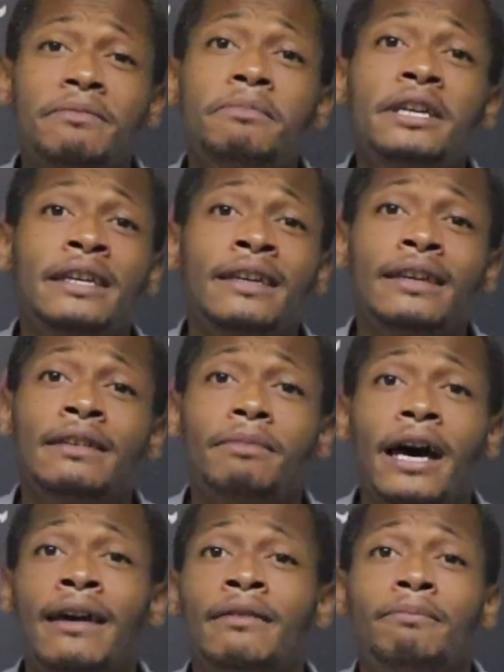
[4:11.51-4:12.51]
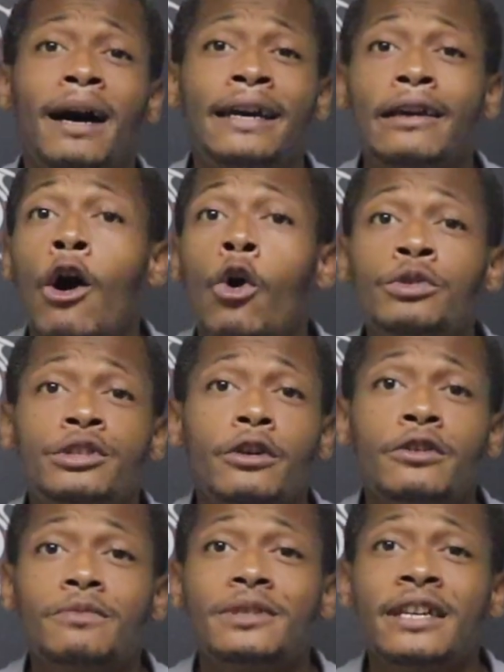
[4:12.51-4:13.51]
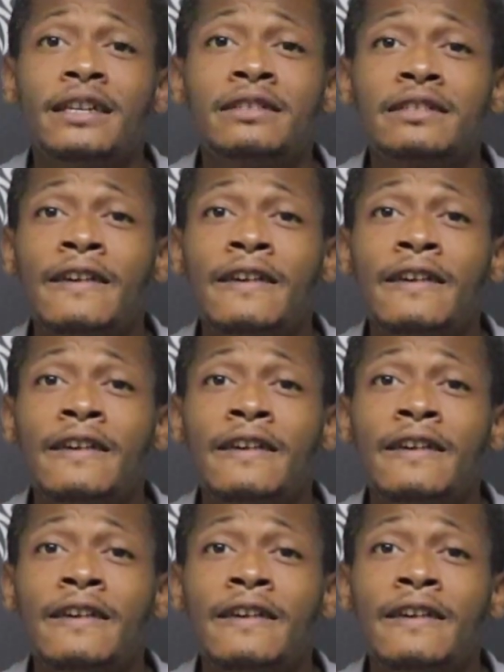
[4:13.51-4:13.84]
to me in my own circumstances.